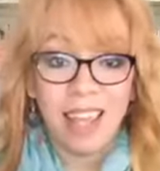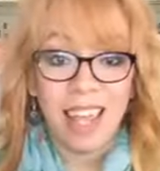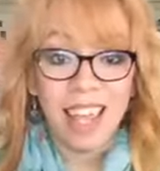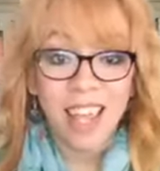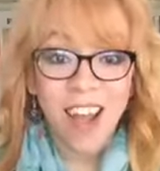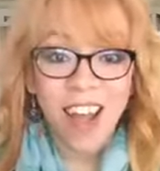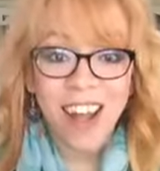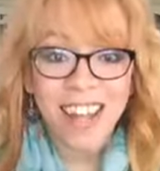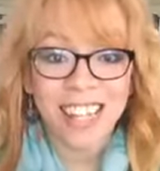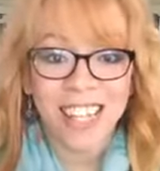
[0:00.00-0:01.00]
Hey
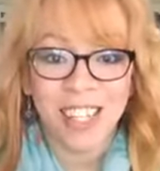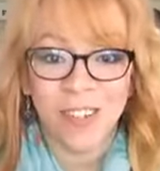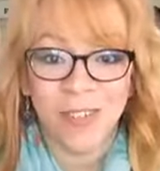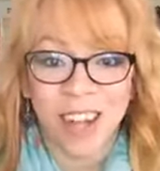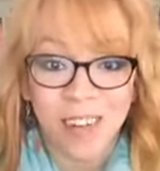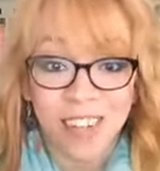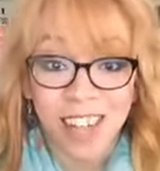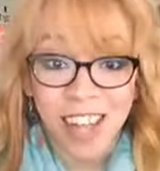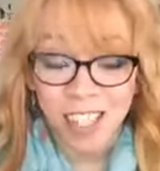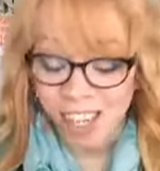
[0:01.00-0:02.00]
y'all, it's 12
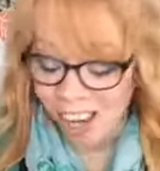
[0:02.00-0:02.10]
o'clock